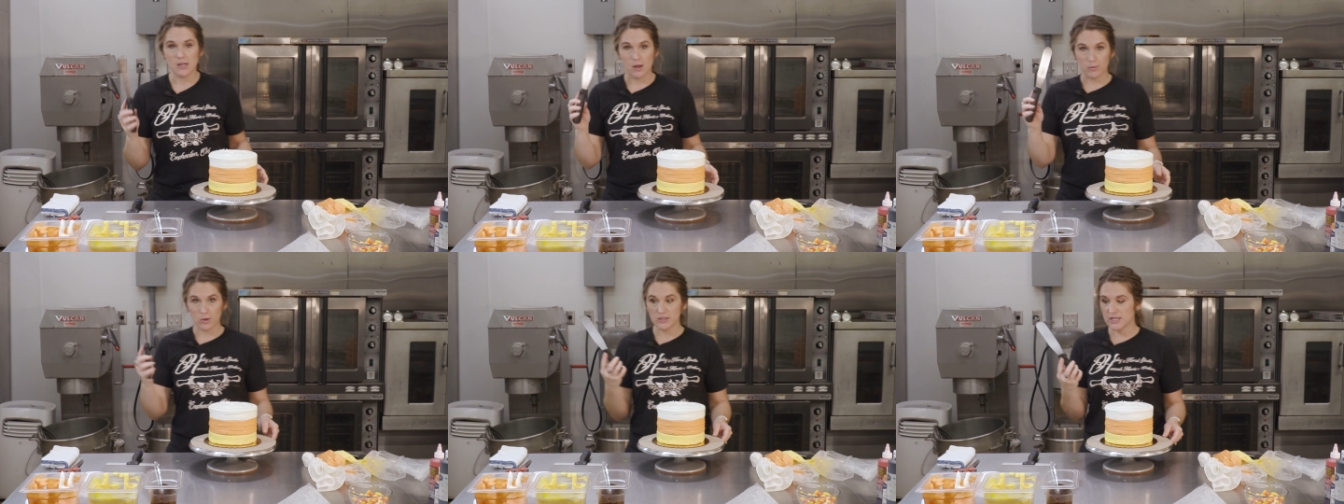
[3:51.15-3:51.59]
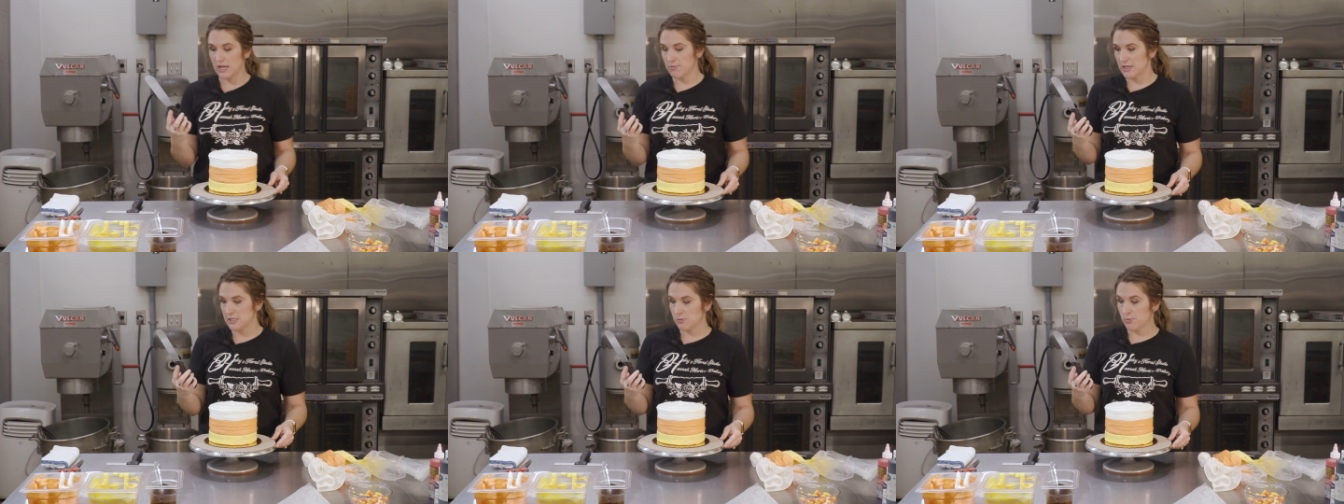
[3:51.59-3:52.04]
Now I'm going to take
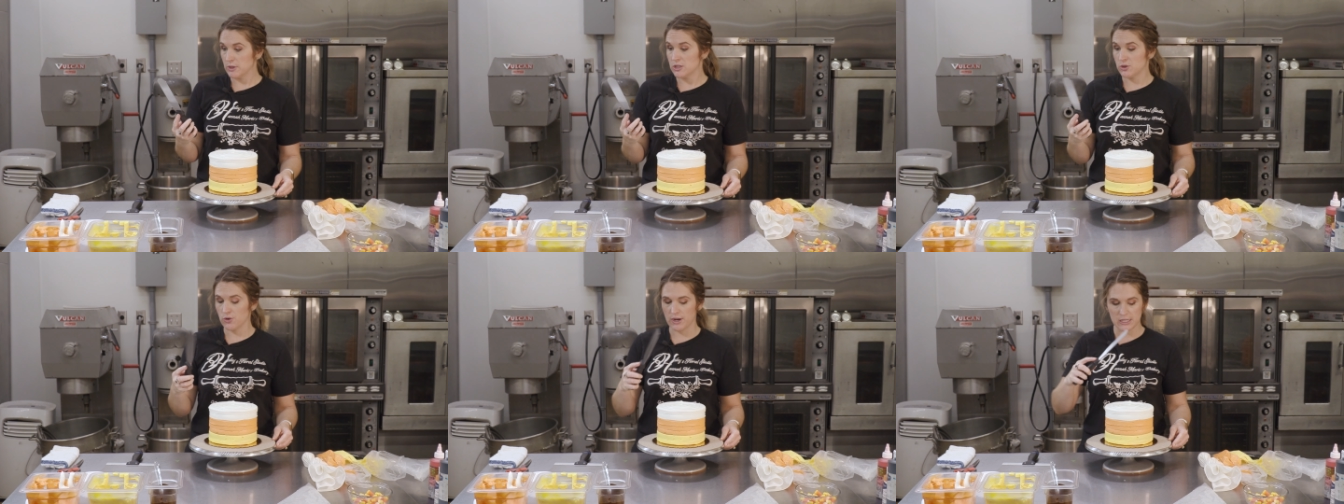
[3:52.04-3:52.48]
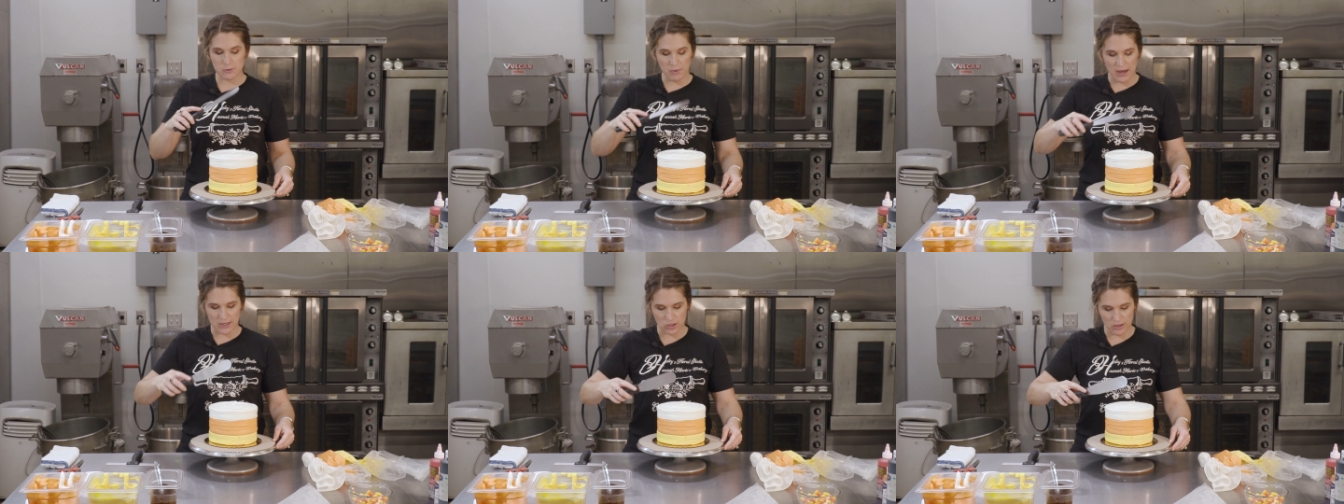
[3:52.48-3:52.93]
my straight
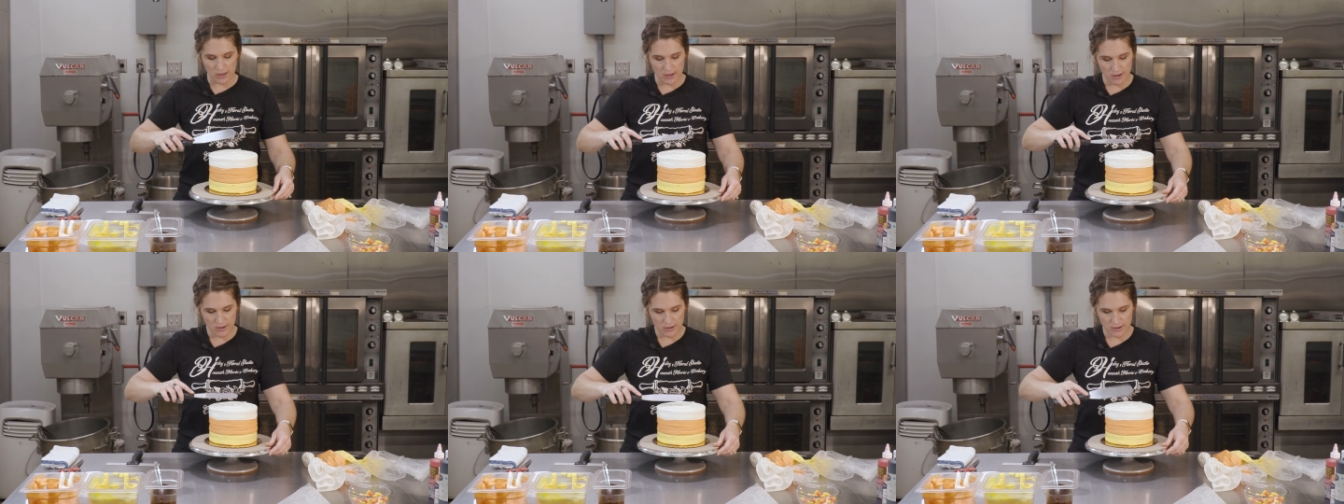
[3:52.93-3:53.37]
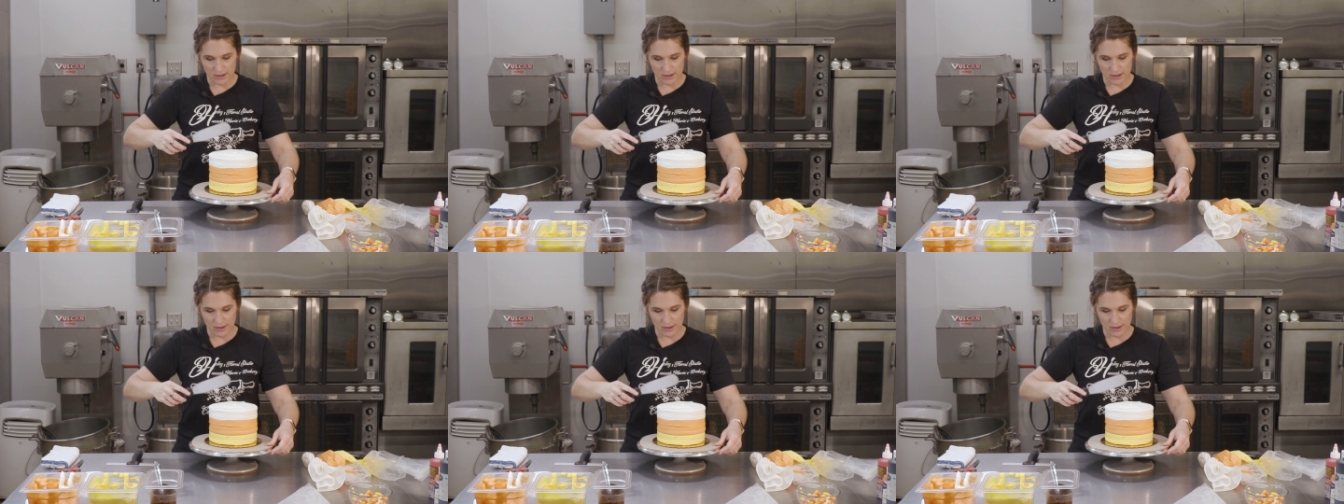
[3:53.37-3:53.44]
spatula,